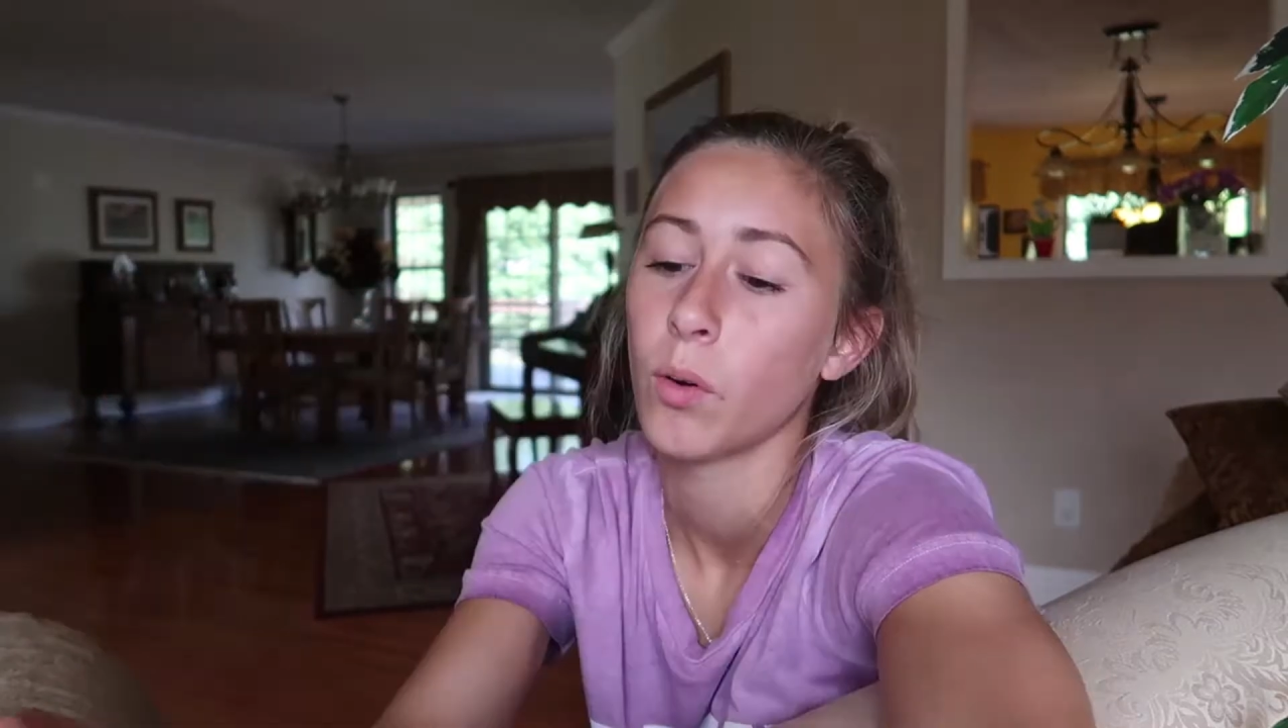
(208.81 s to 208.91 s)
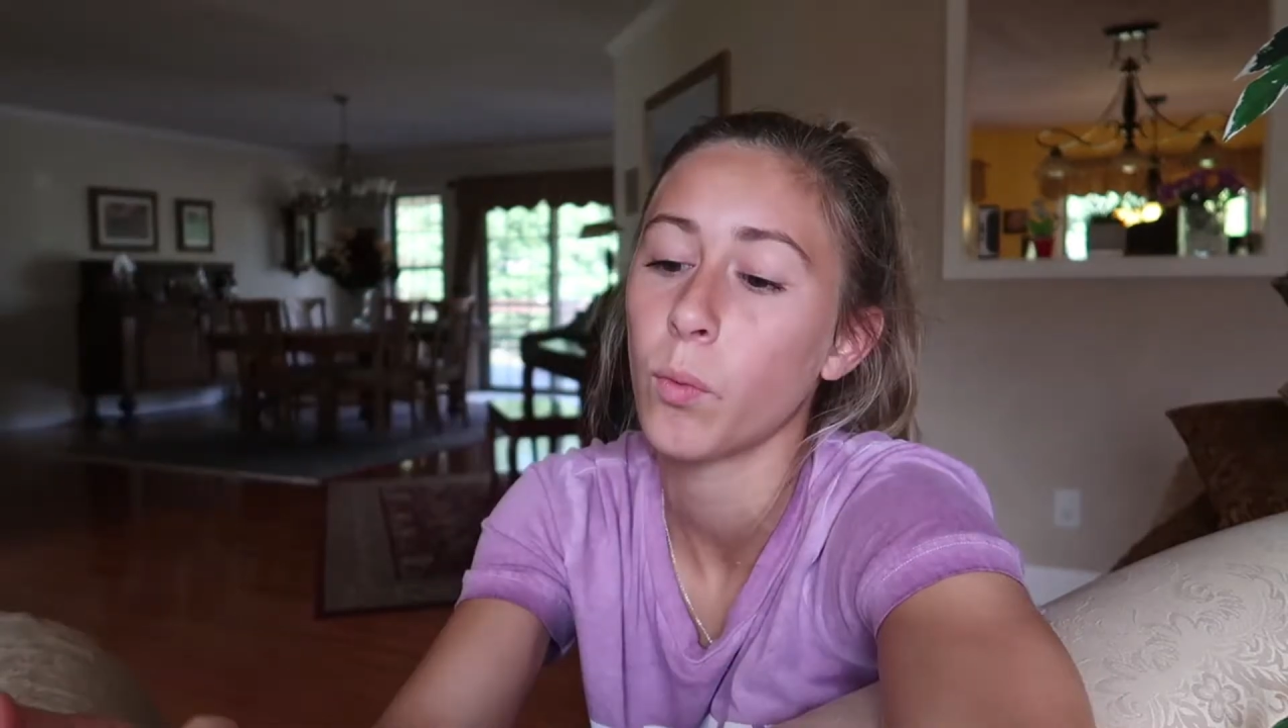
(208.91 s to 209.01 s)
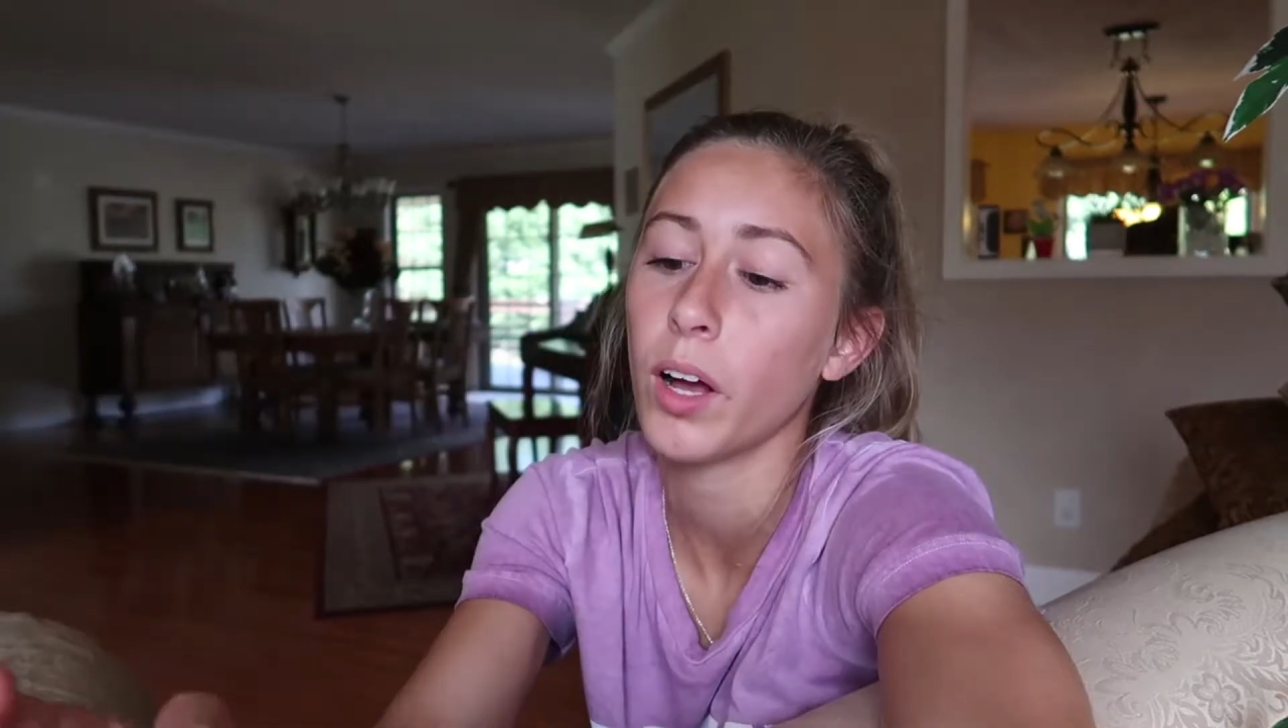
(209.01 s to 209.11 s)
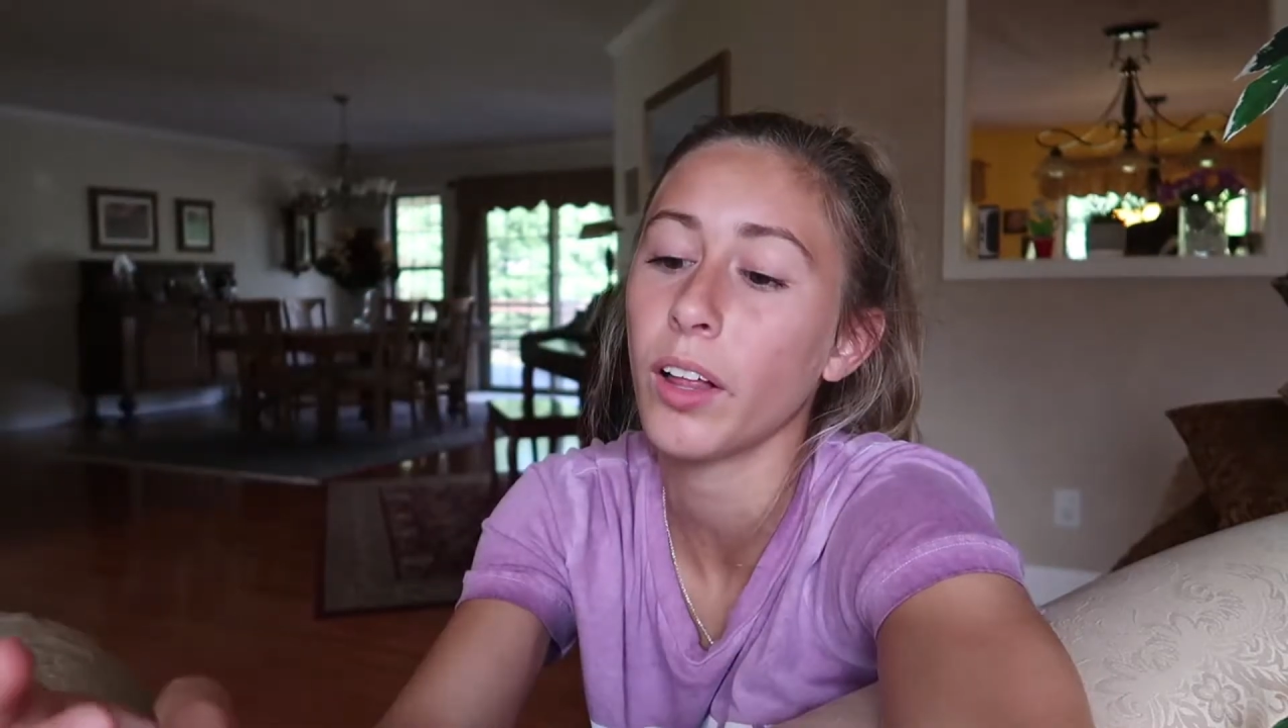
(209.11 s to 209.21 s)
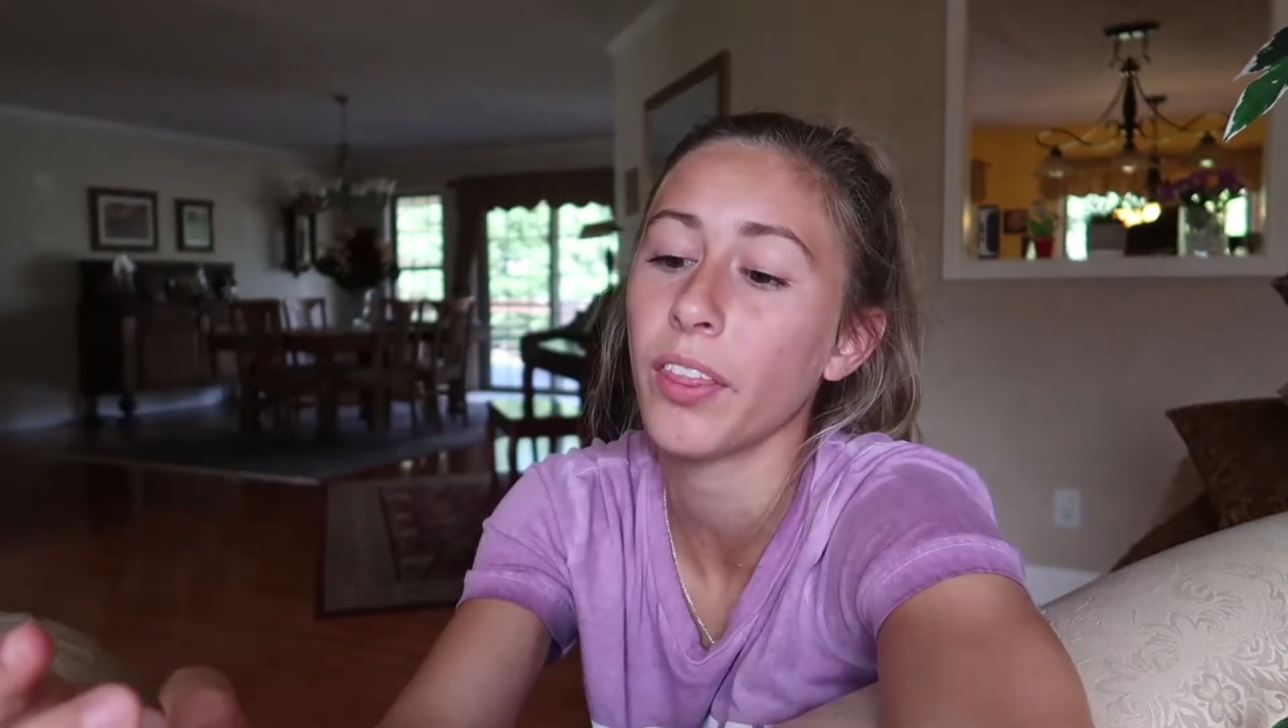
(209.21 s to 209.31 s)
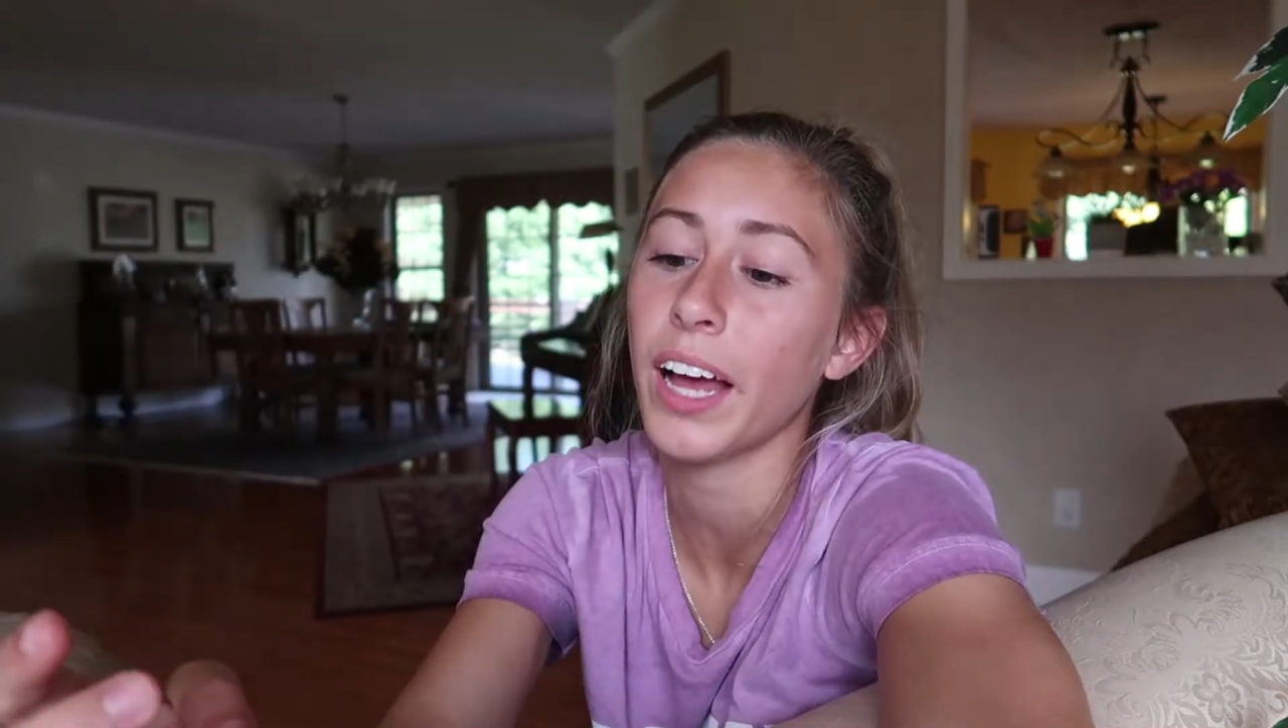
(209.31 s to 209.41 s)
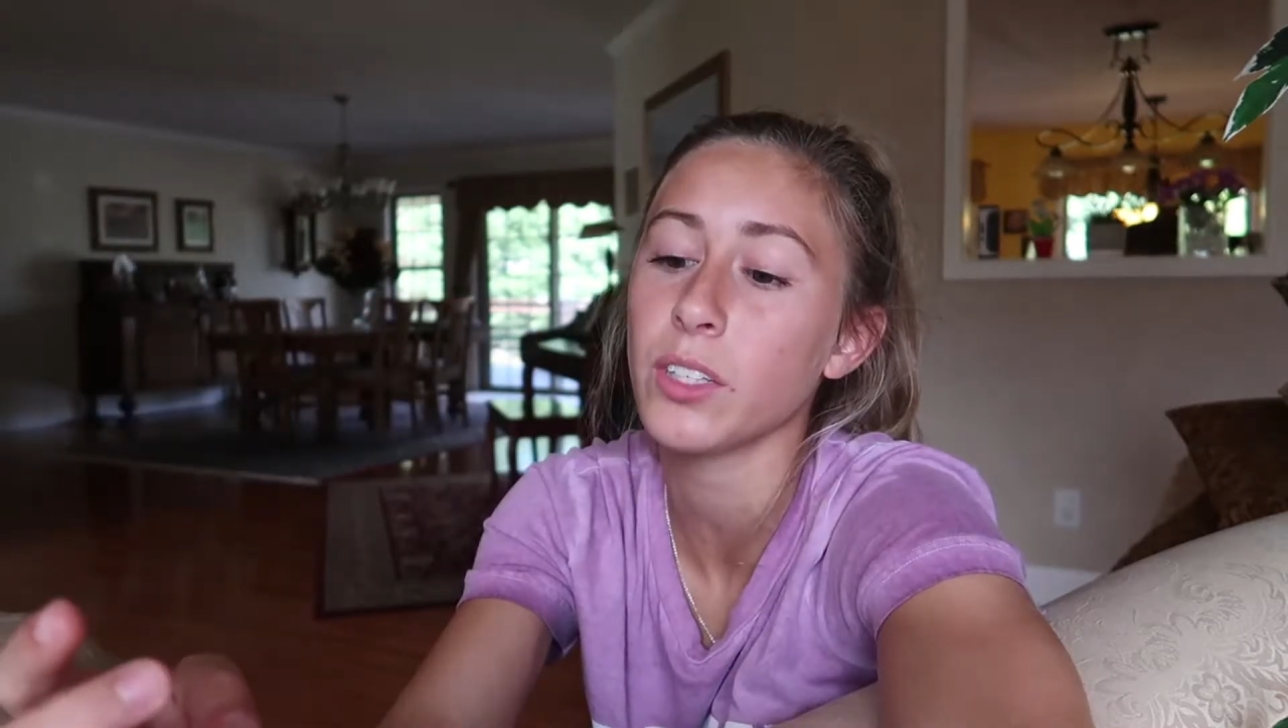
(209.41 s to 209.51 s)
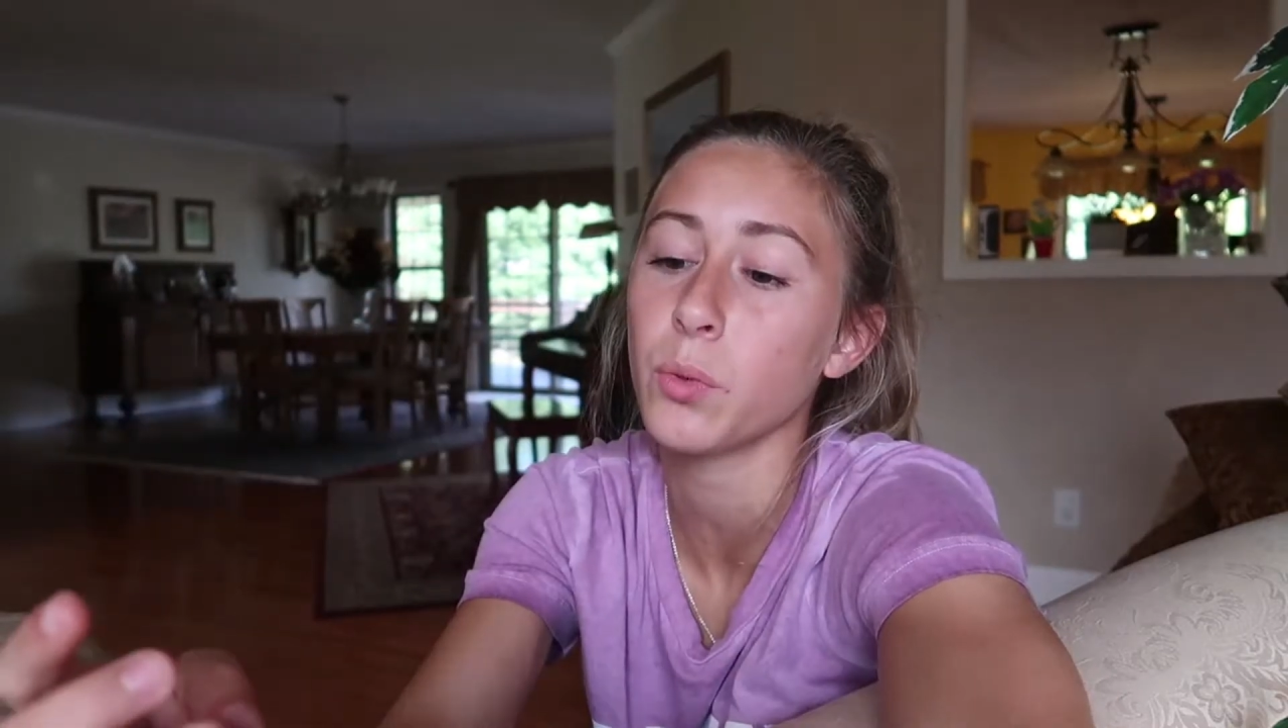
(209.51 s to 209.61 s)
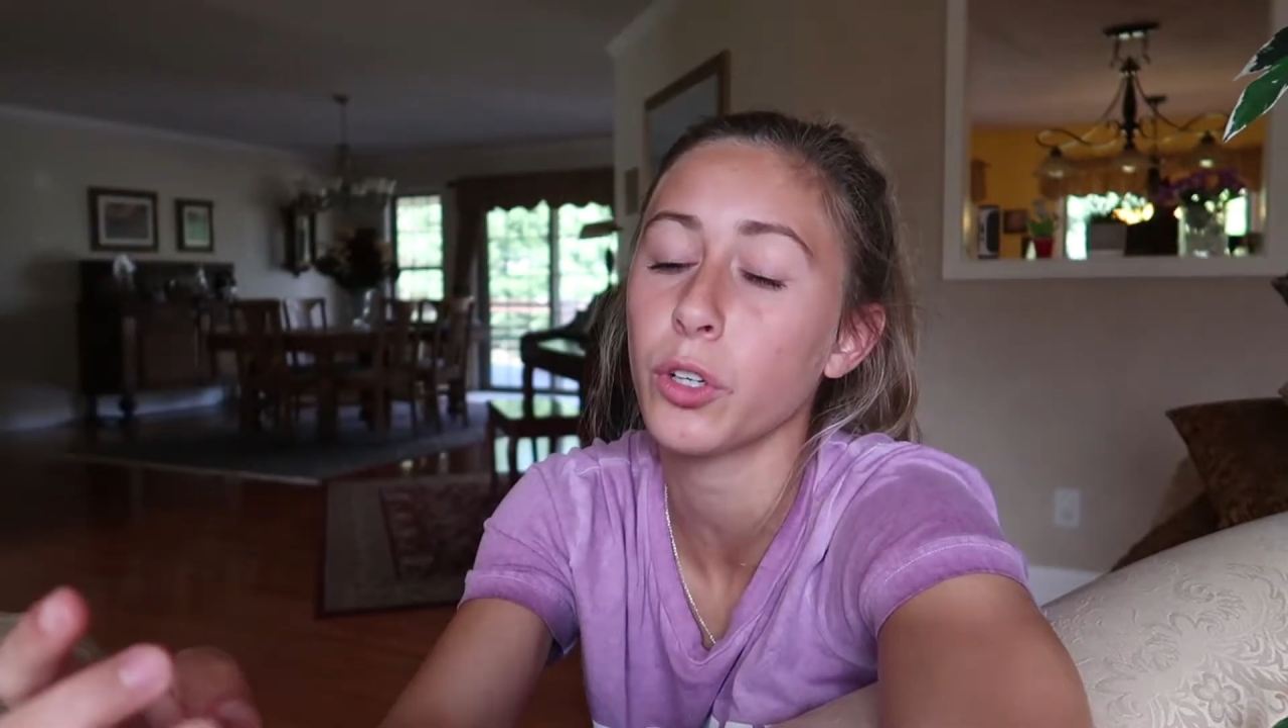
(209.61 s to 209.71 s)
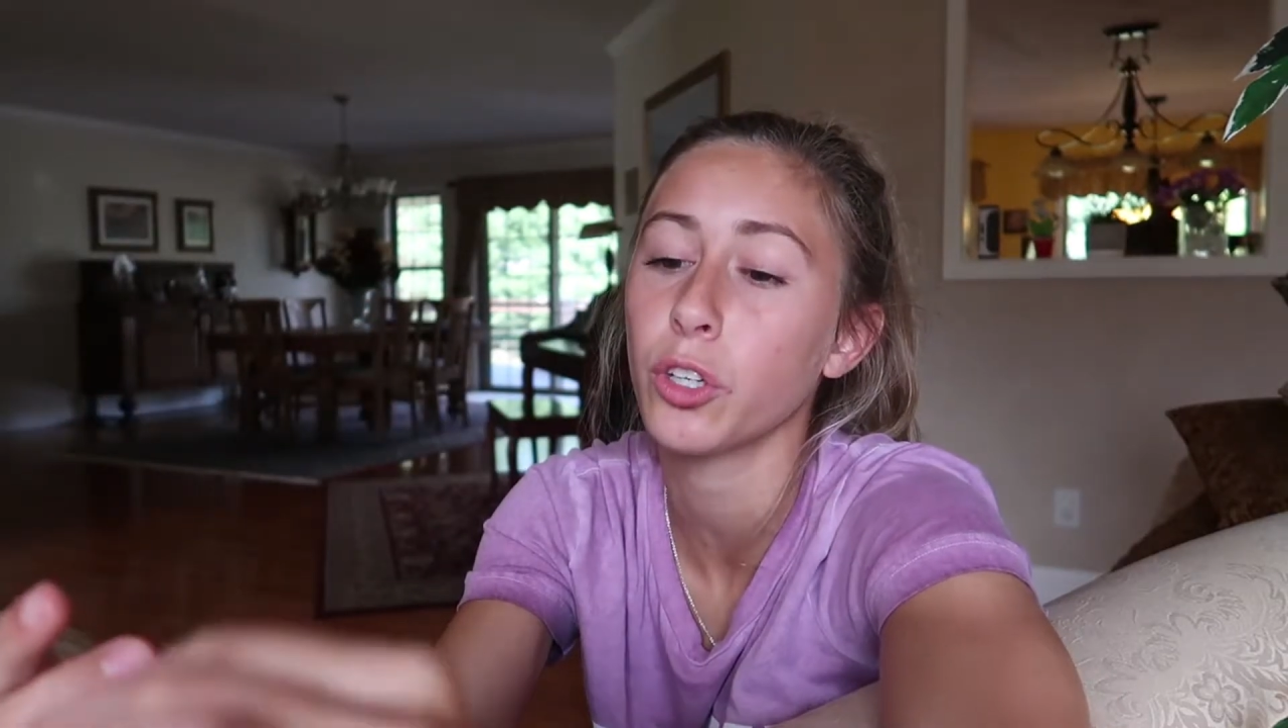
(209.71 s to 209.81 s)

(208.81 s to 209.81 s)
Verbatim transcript: Well, that's where